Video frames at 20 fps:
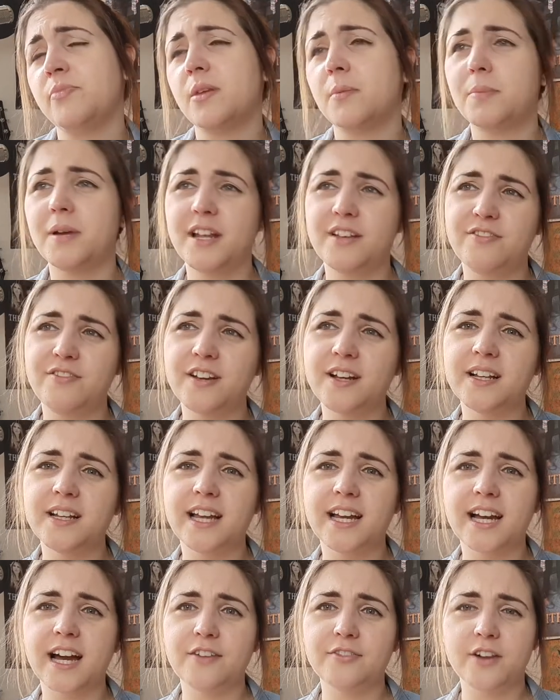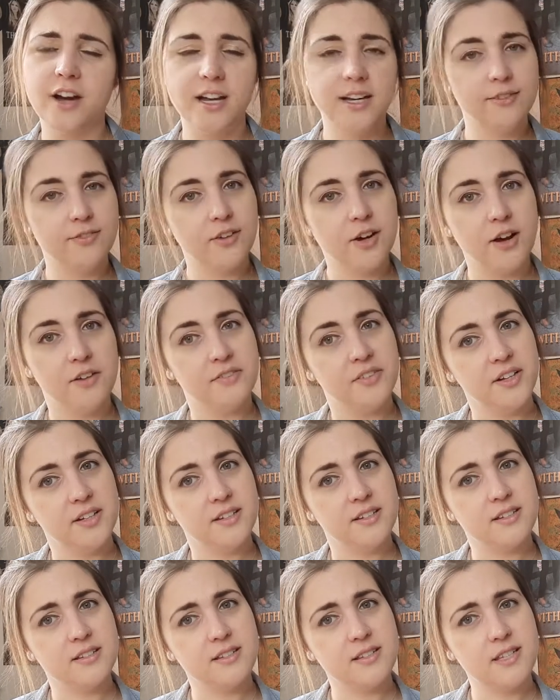but I feel like I've kind of
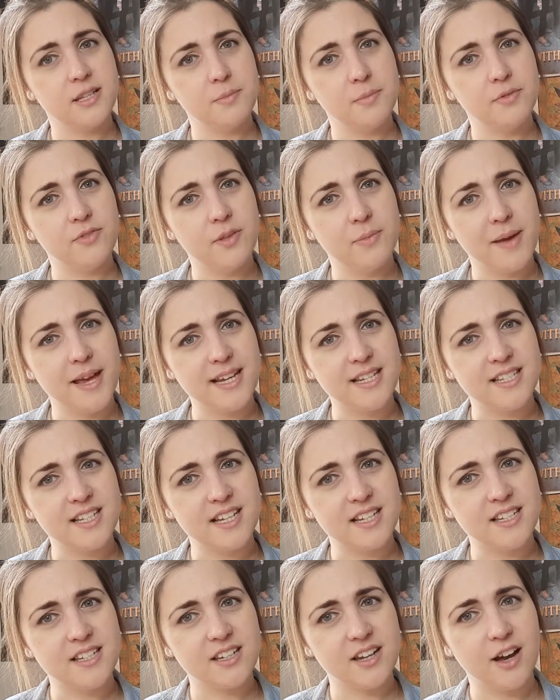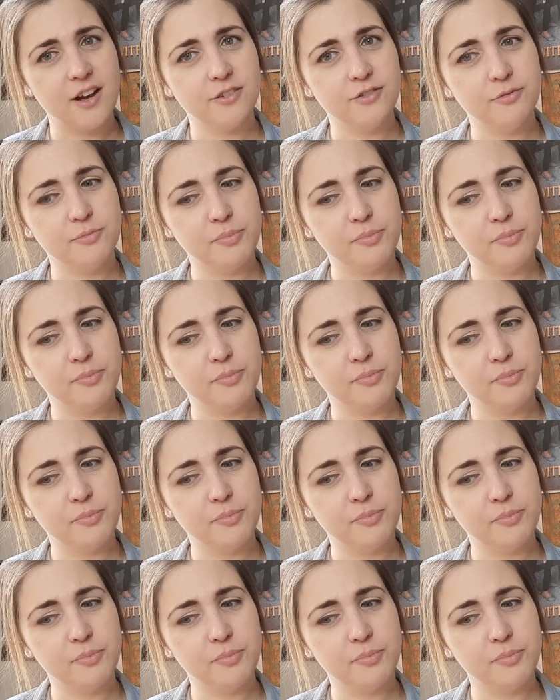covered some of the basic stuff.